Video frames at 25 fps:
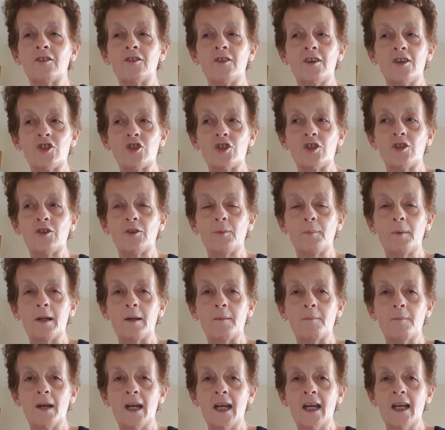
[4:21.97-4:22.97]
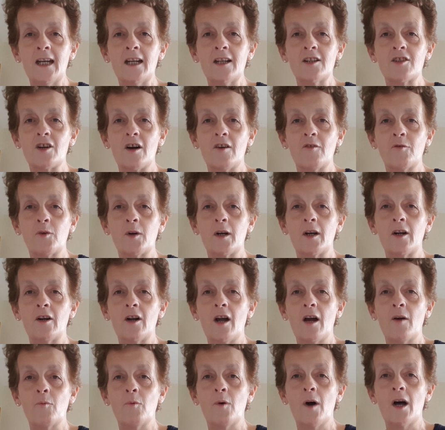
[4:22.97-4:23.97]
decisions being made of
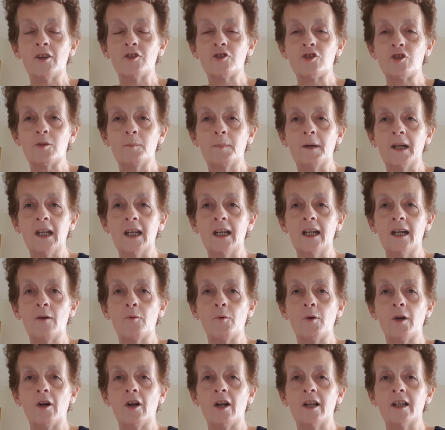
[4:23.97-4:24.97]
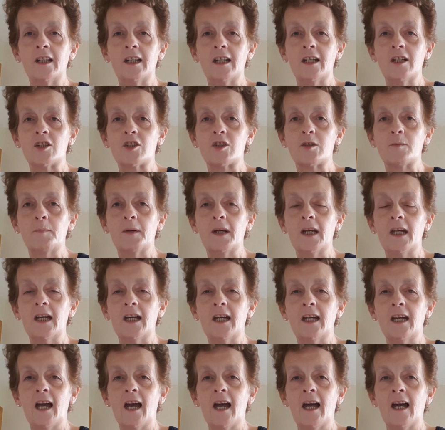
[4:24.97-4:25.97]
where I want to be and where I need to
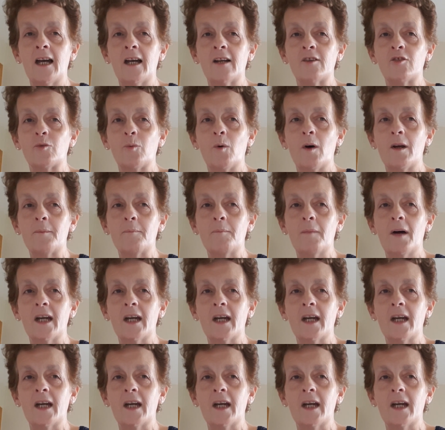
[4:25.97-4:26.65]
be and what